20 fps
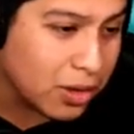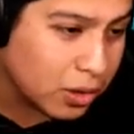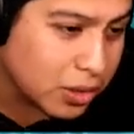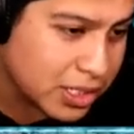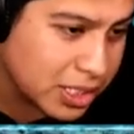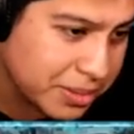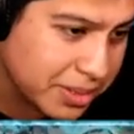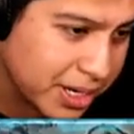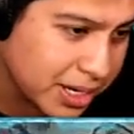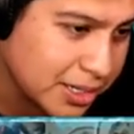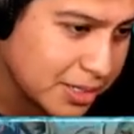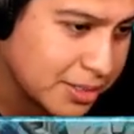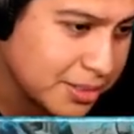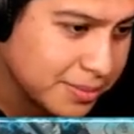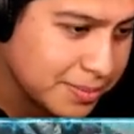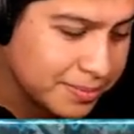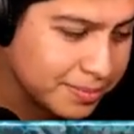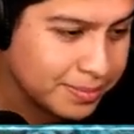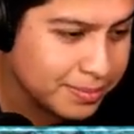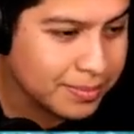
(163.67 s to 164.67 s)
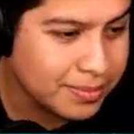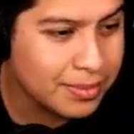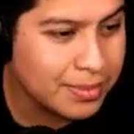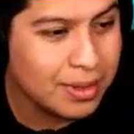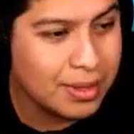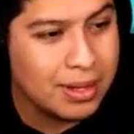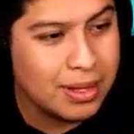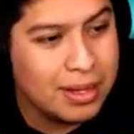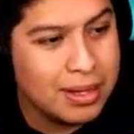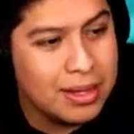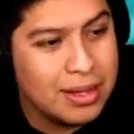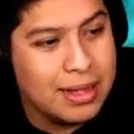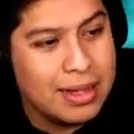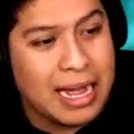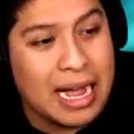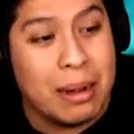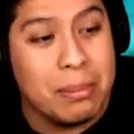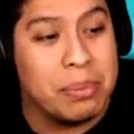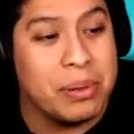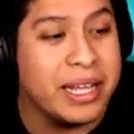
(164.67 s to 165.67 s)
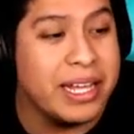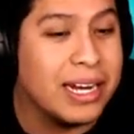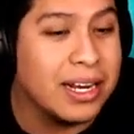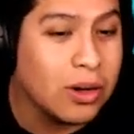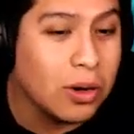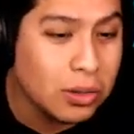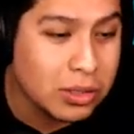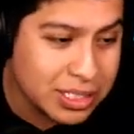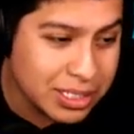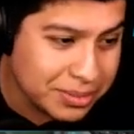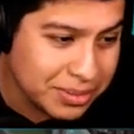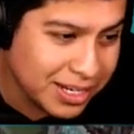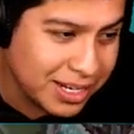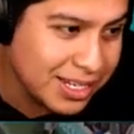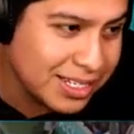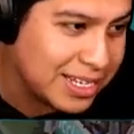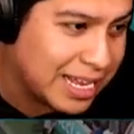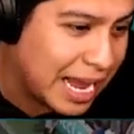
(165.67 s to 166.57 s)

team, guys. I'm playing a goal team, guys.